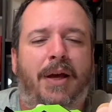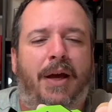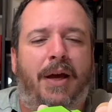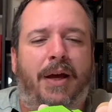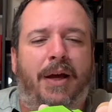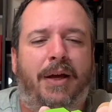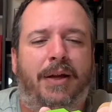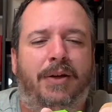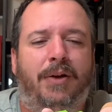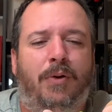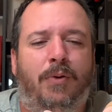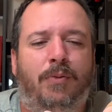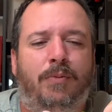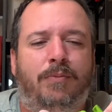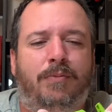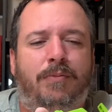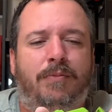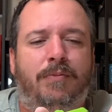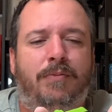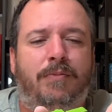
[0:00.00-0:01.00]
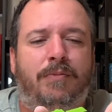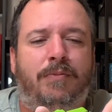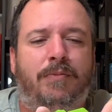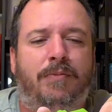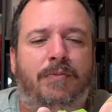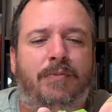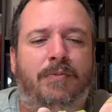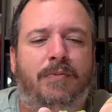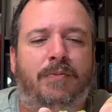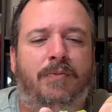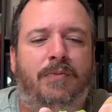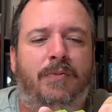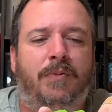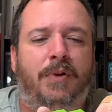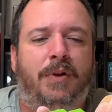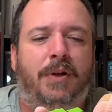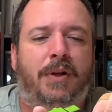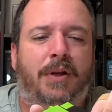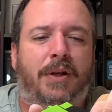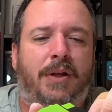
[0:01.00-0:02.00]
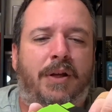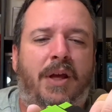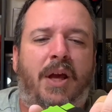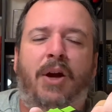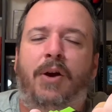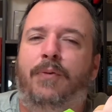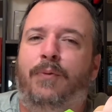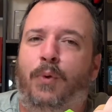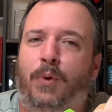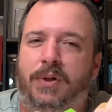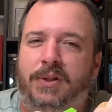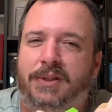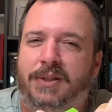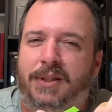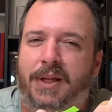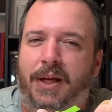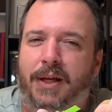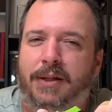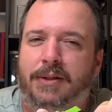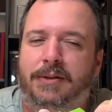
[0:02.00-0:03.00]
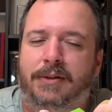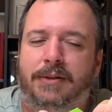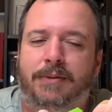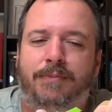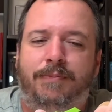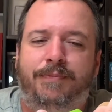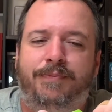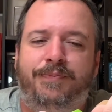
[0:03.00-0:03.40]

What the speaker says: I don't care for its stance.